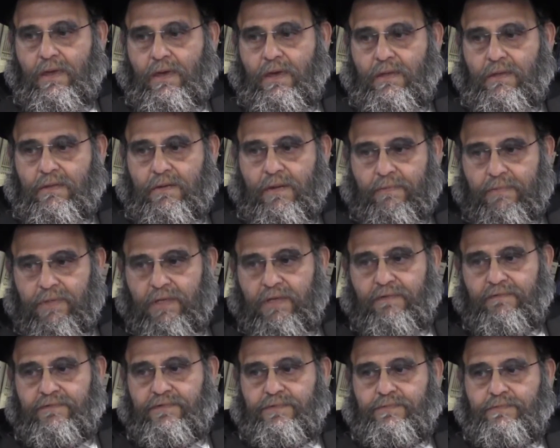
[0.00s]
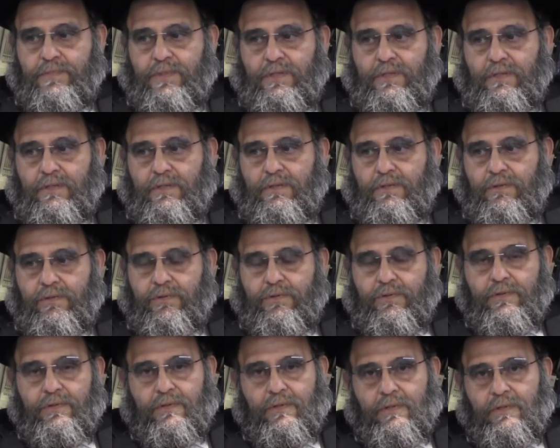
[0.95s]
And the Rebbe gives me
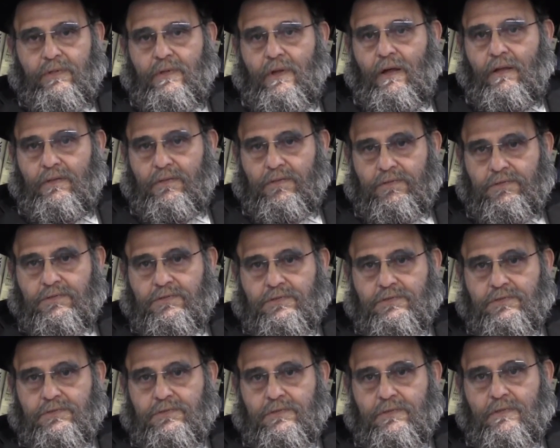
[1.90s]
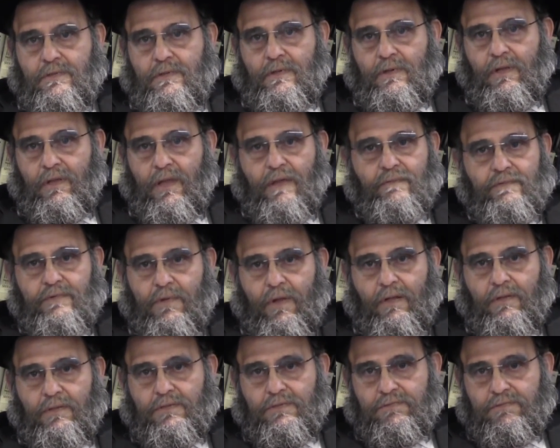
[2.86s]
thirteen dollars, eleven
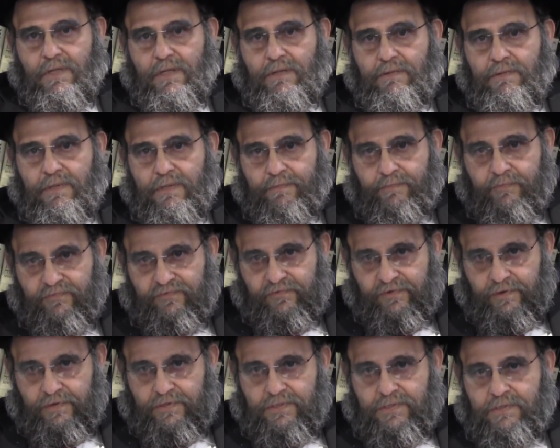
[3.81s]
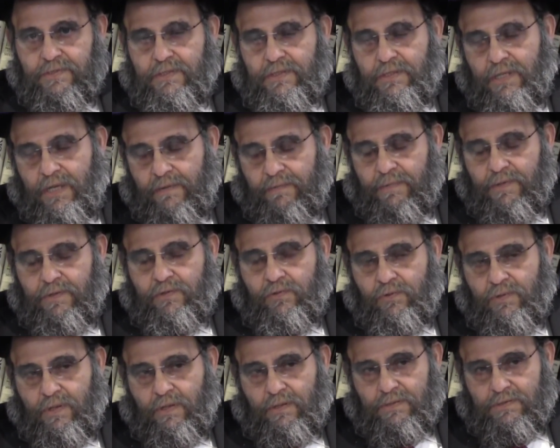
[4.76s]
dollars rather. At first, he gave me
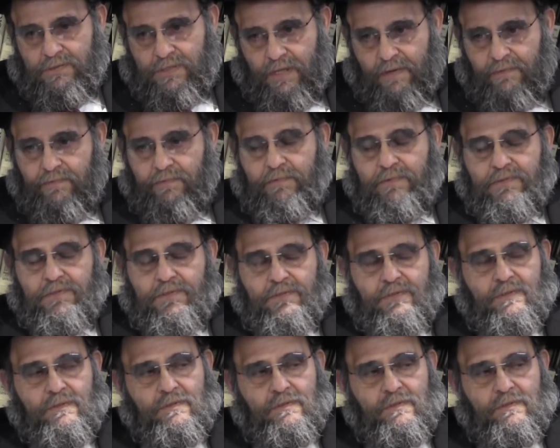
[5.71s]
two dollars afterwards.